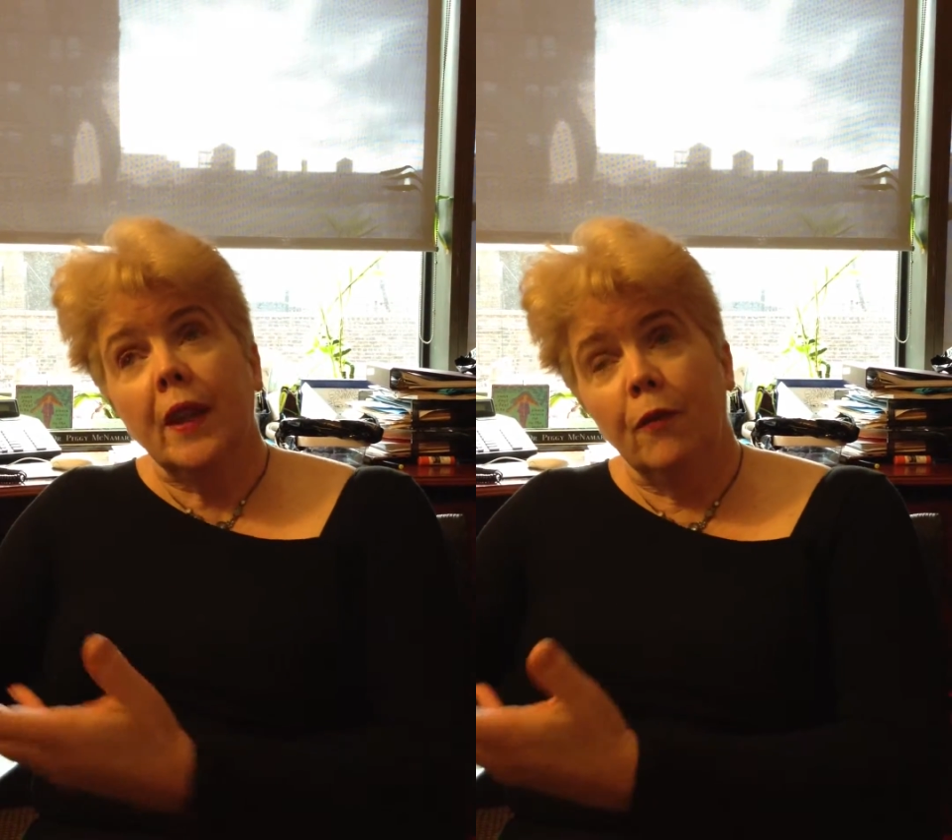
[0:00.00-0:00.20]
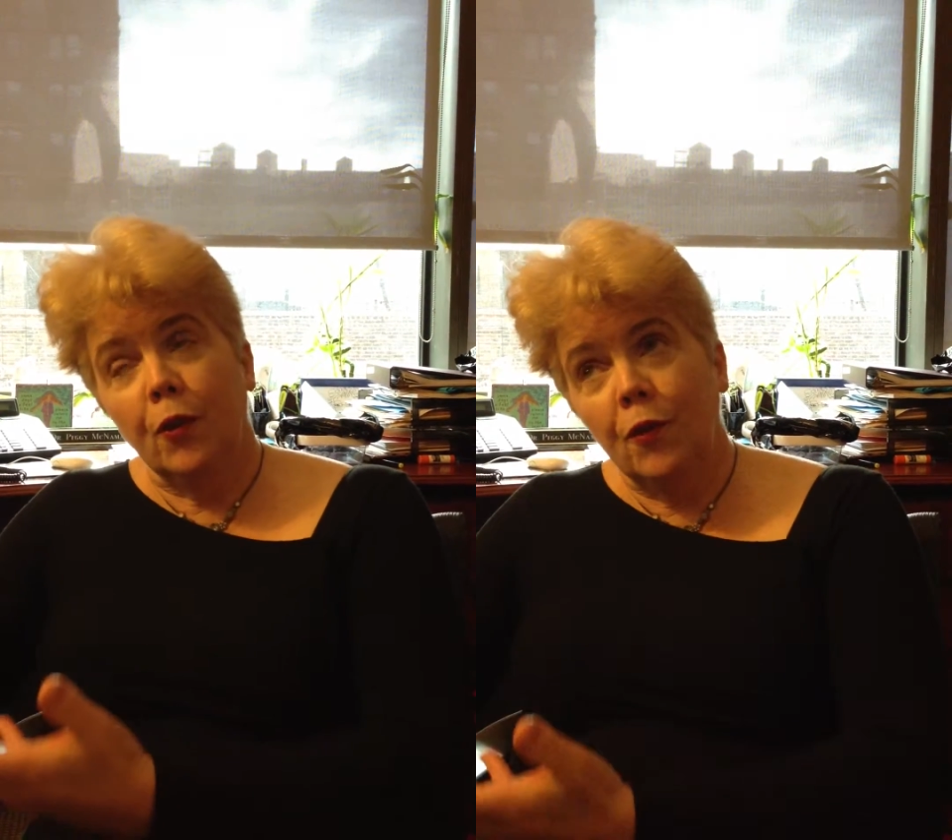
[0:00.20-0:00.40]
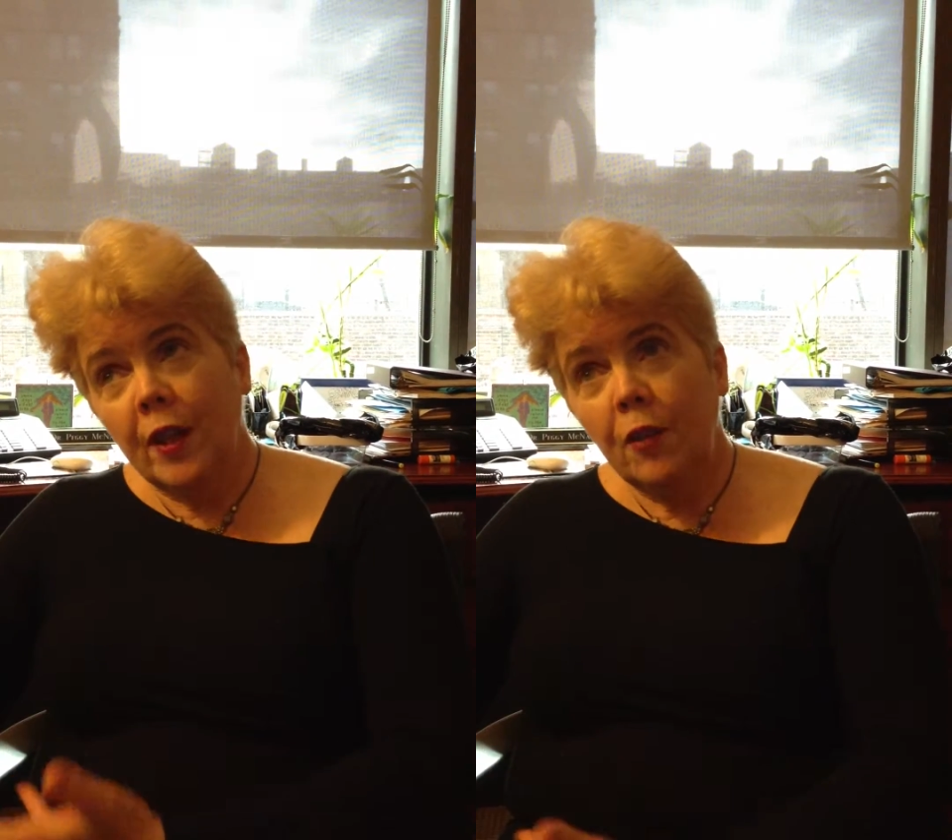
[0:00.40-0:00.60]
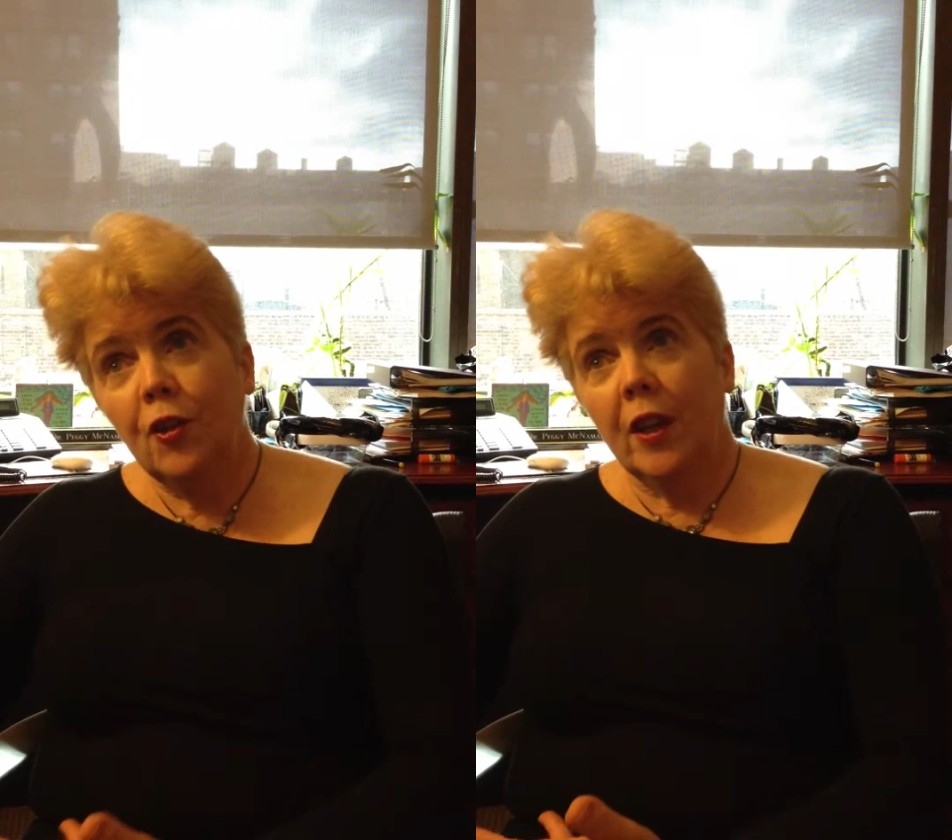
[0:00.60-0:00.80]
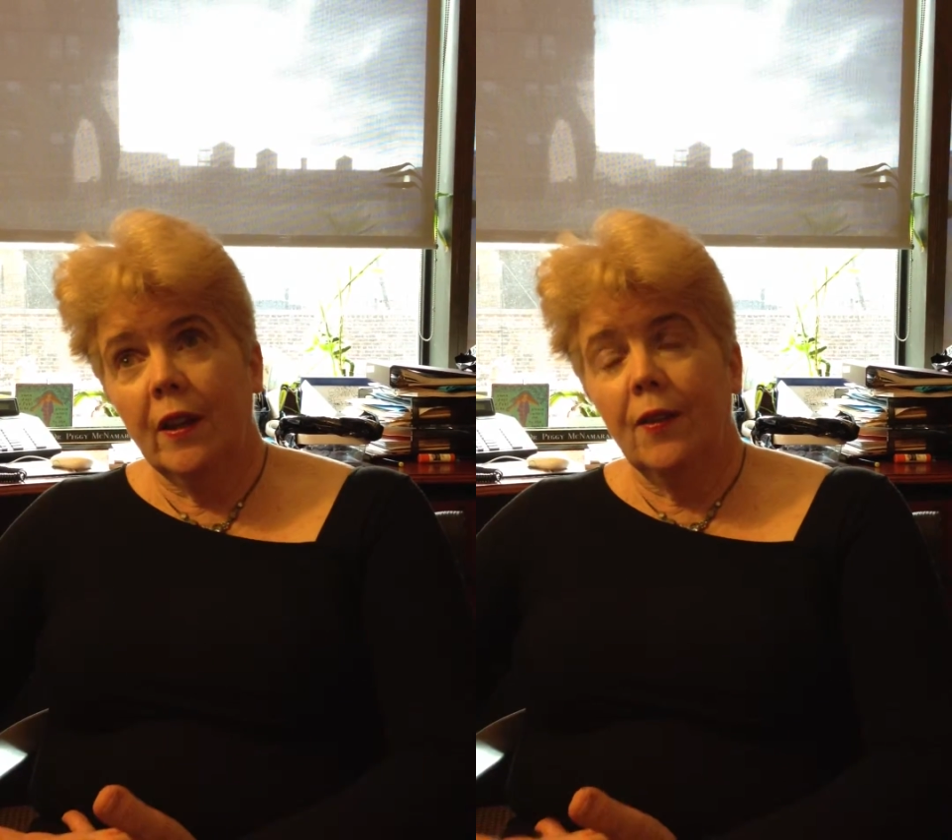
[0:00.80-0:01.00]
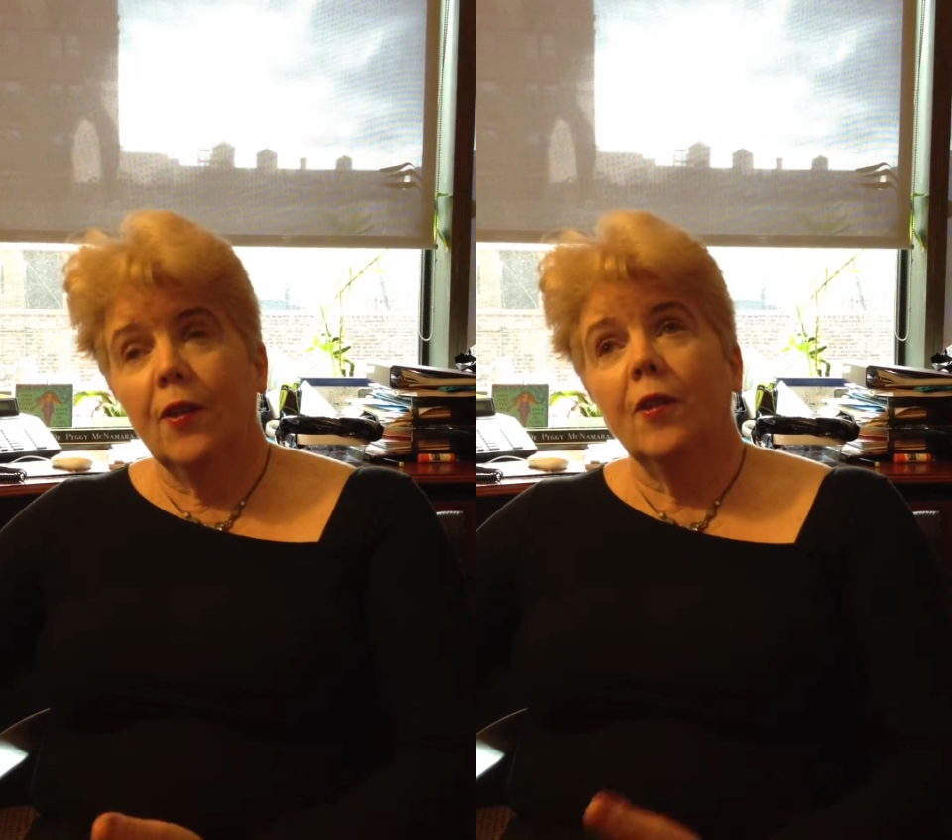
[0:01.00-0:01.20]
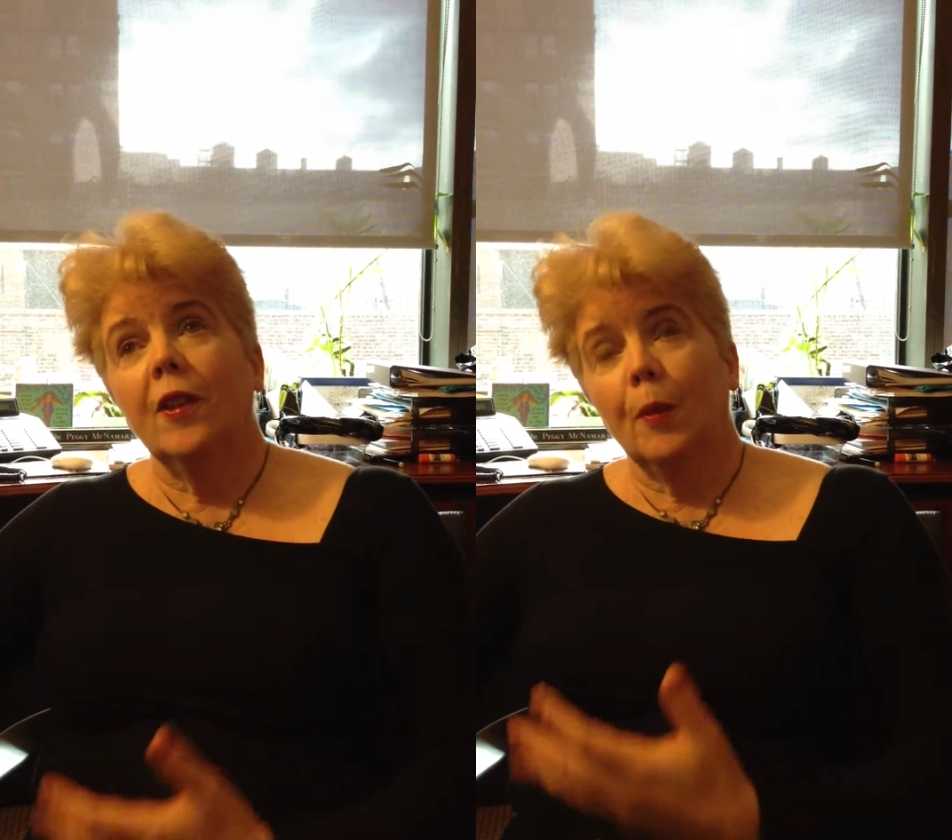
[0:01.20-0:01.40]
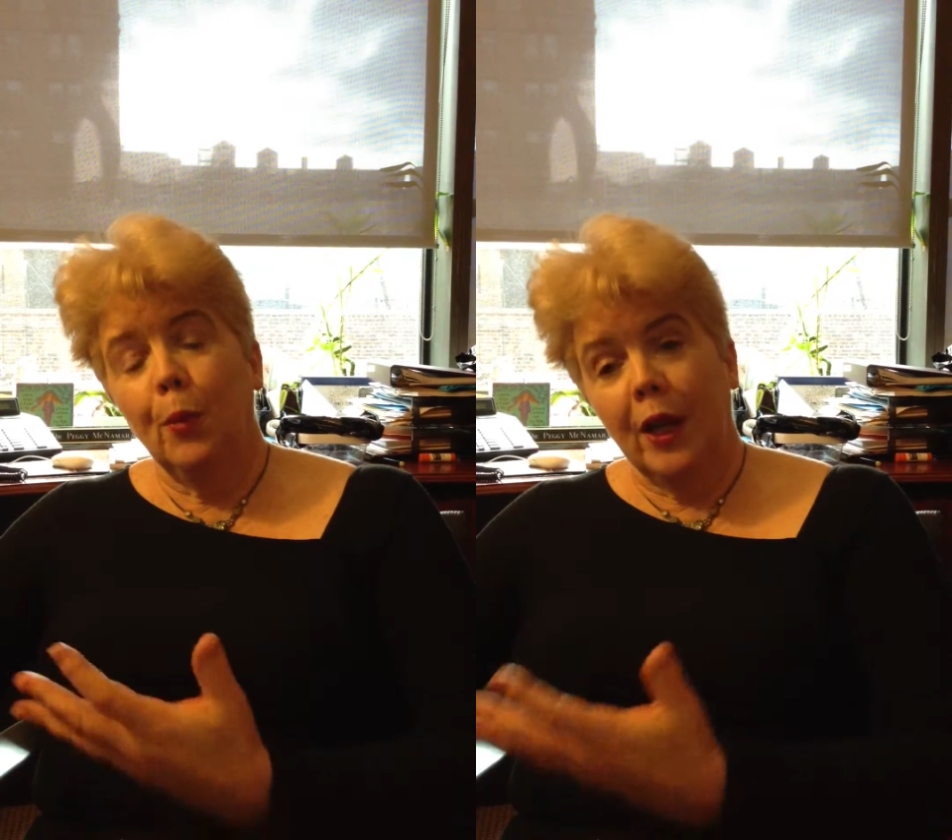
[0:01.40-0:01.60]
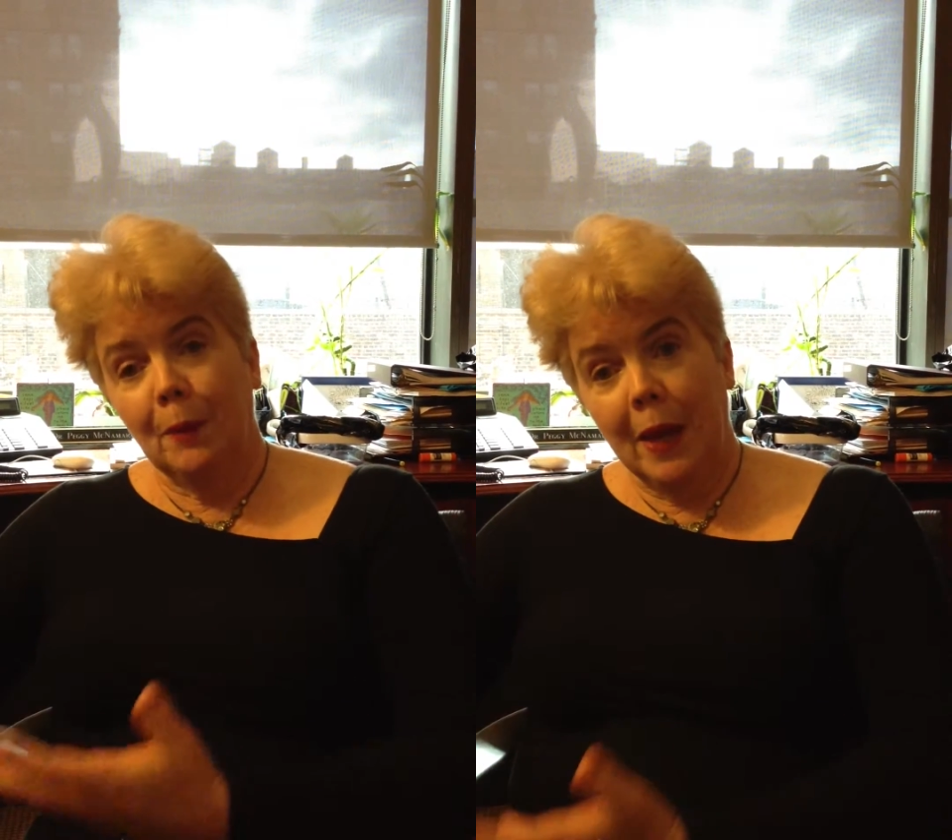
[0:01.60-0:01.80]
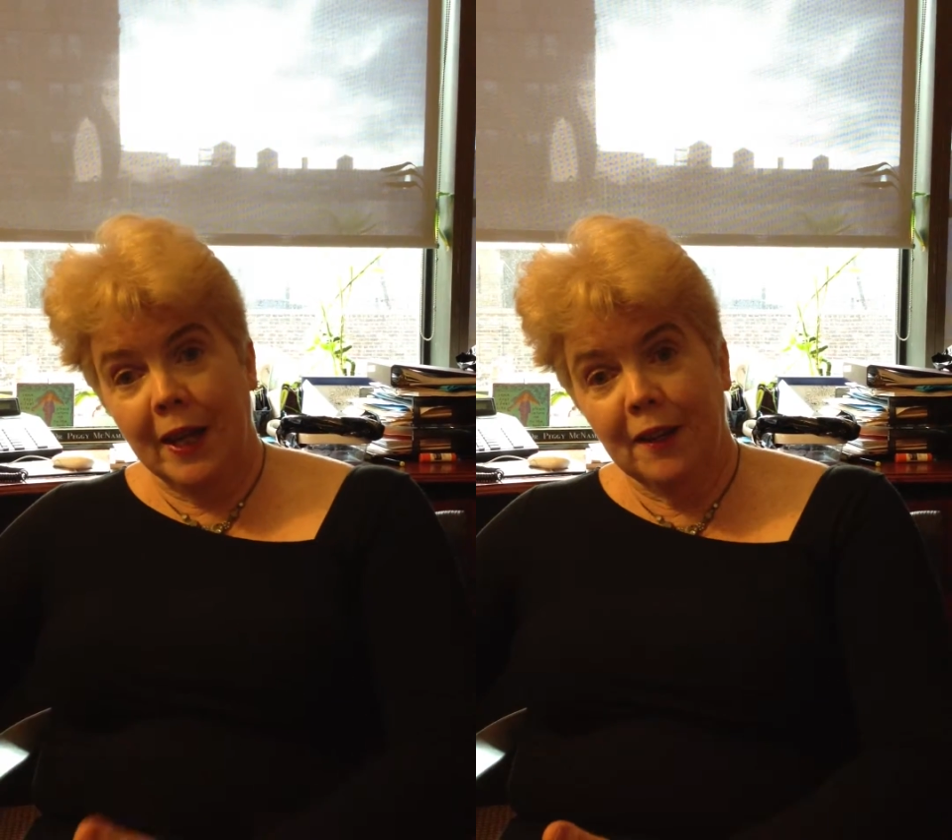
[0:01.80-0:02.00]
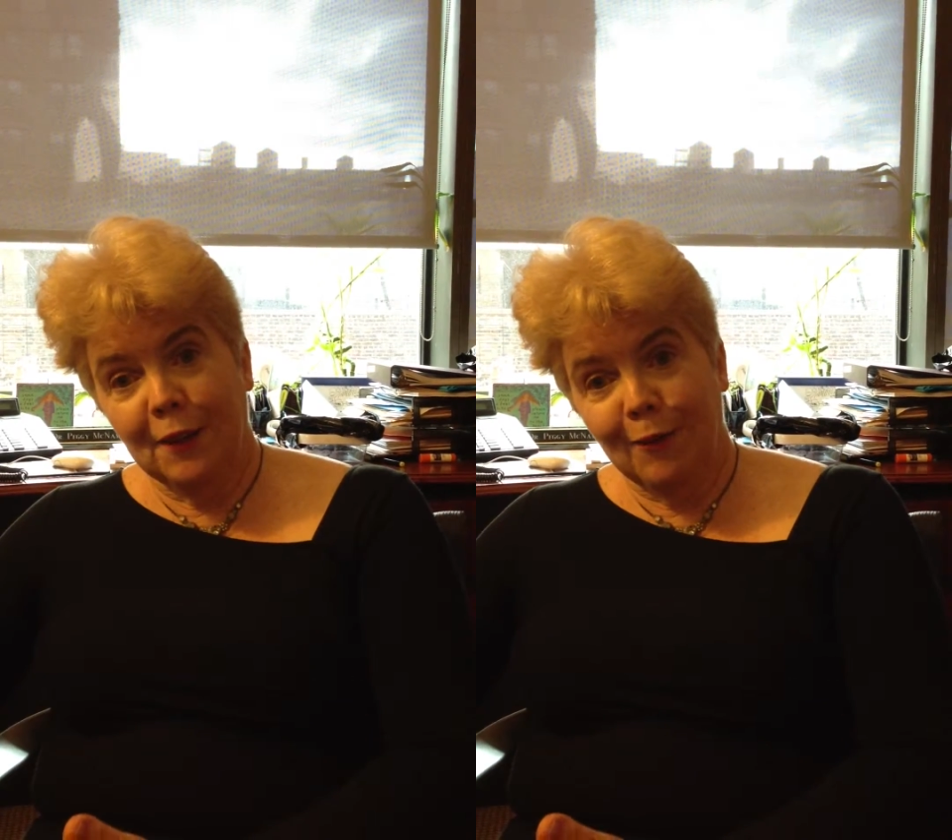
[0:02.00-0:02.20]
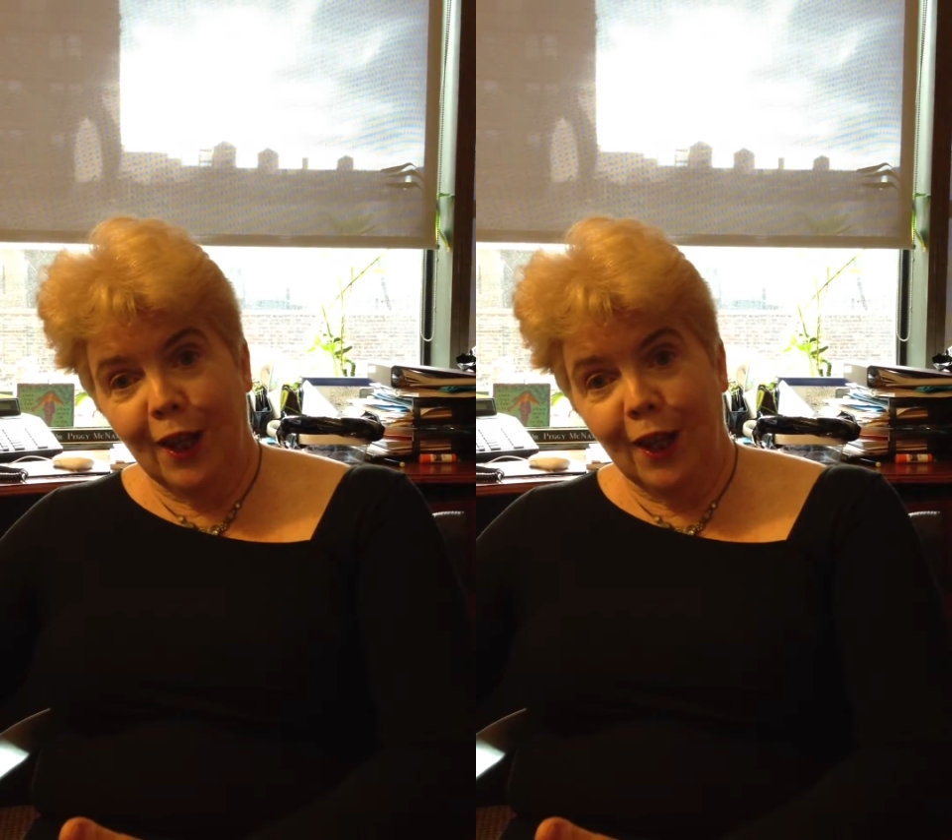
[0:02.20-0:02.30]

if you teach kids the pragmatic of